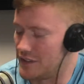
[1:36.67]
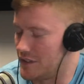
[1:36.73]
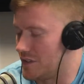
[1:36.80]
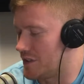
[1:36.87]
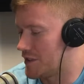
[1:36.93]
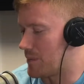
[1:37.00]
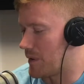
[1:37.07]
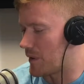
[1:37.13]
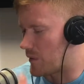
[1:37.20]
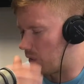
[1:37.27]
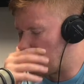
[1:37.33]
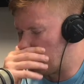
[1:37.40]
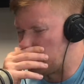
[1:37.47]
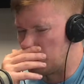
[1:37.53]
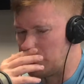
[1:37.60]
dude. It's been
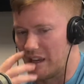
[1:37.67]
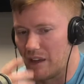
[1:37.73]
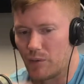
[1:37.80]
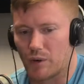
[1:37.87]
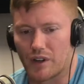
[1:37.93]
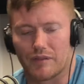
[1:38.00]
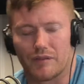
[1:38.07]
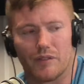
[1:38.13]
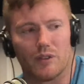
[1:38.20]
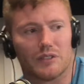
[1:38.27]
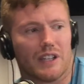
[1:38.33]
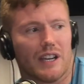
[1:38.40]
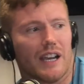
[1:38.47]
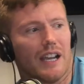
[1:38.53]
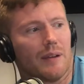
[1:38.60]
crazy, man. Working
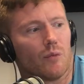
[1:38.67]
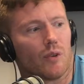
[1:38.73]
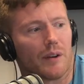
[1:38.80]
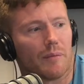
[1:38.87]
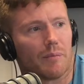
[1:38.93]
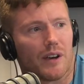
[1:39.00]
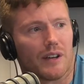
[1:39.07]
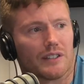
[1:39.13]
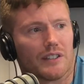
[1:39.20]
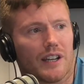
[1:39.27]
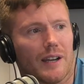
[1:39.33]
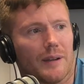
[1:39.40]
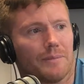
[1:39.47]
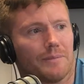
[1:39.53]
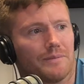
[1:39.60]
full-time, working
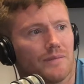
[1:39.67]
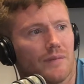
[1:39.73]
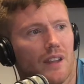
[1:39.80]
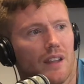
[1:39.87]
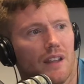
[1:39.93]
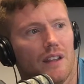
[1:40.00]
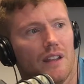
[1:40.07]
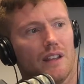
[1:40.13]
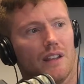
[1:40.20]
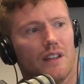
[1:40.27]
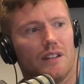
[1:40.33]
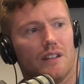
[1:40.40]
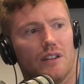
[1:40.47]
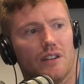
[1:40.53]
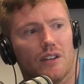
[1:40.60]
part-time.
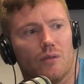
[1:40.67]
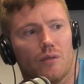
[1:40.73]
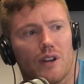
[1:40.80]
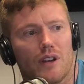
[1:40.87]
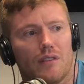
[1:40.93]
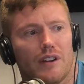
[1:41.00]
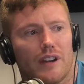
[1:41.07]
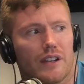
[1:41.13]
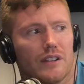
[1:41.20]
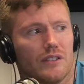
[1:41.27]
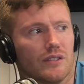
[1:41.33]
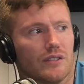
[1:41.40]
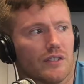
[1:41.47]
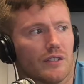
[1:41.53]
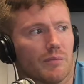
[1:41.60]
Whatever I can
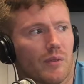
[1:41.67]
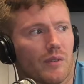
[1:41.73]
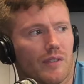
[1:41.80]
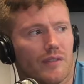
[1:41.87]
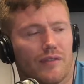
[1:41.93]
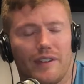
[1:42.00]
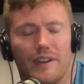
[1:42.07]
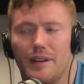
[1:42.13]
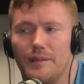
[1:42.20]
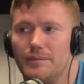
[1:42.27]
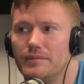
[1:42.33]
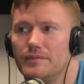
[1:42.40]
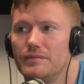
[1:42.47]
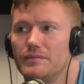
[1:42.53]
do to support the fam.